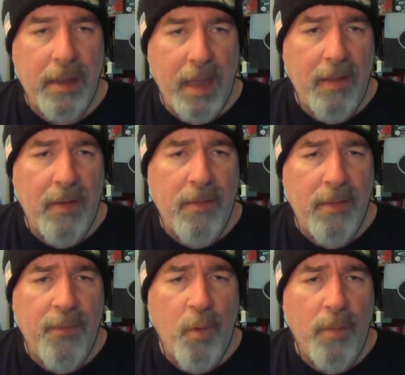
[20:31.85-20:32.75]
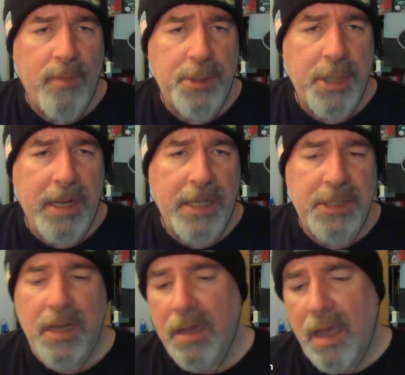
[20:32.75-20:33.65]
the forums at
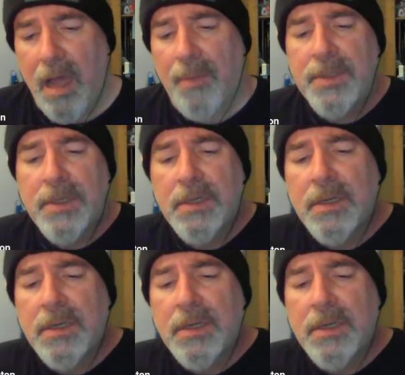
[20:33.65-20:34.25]
JetNation.com.